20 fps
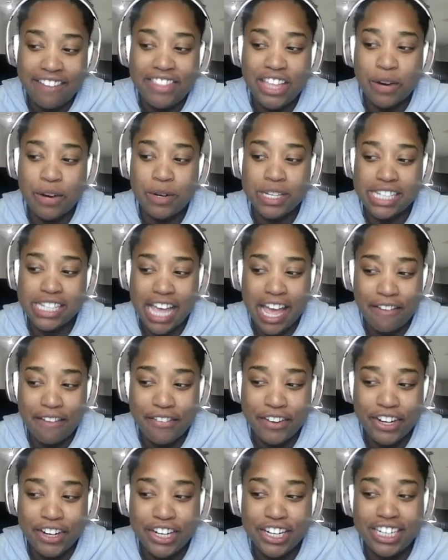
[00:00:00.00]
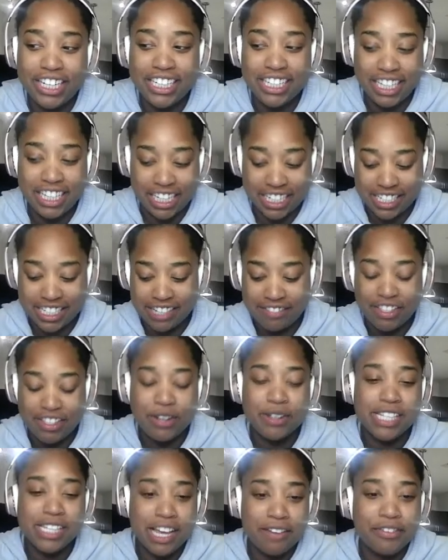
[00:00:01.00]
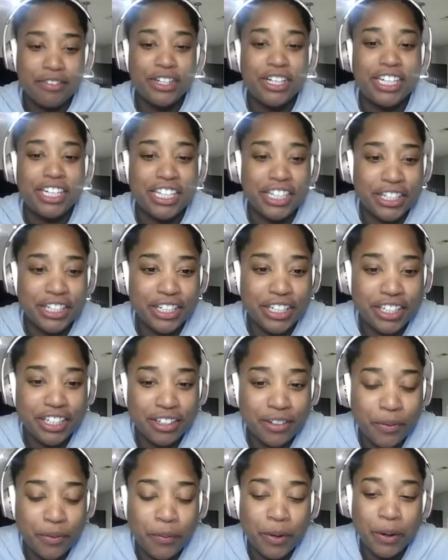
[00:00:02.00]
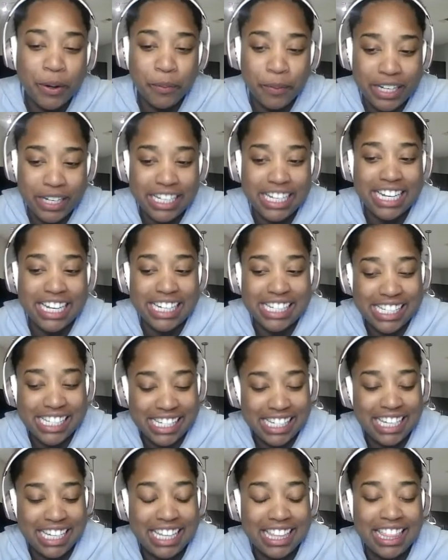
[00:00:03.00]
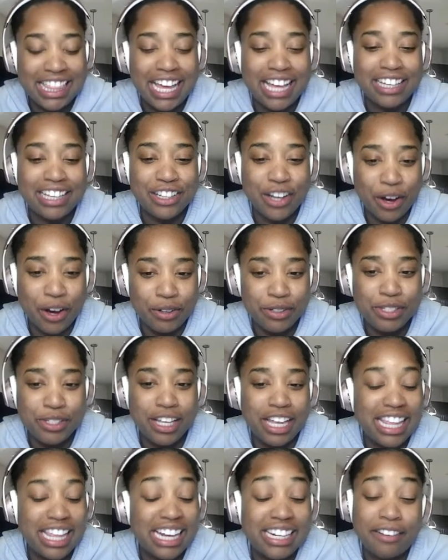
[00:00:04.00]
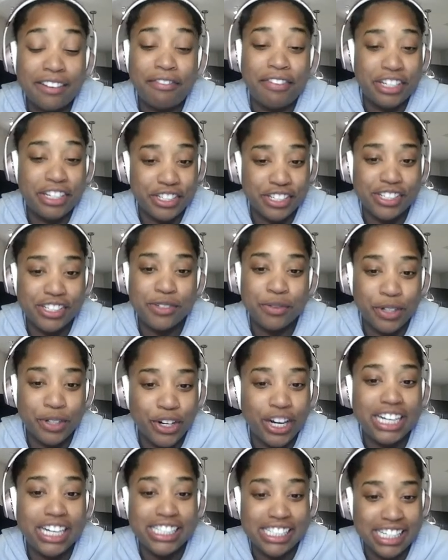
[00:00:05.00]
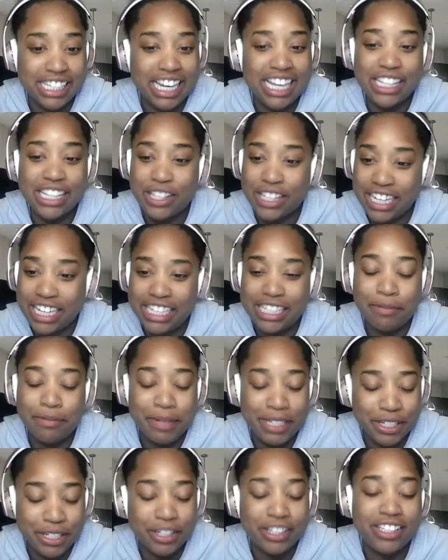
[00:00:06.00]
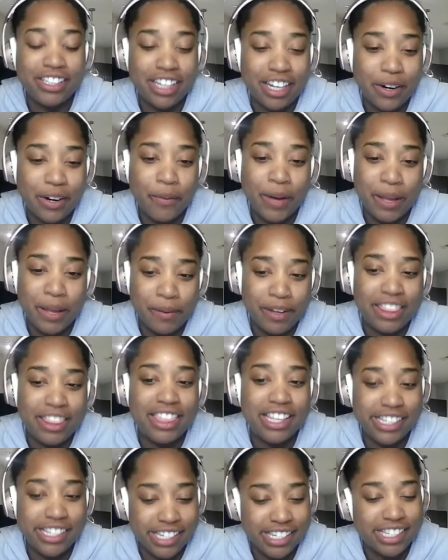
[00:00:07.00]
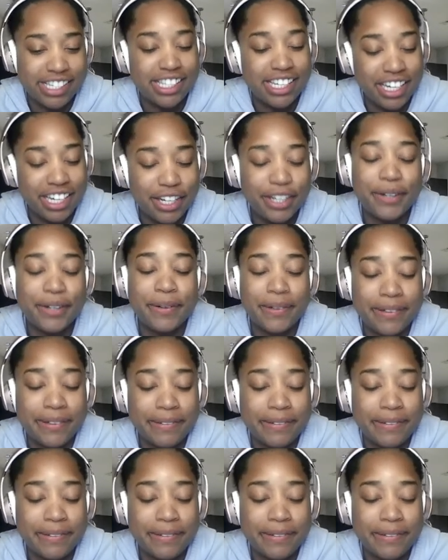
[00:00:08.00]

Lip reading: If there was ever a year where we can see that divisions were crazy and need to be done away with, this is the year.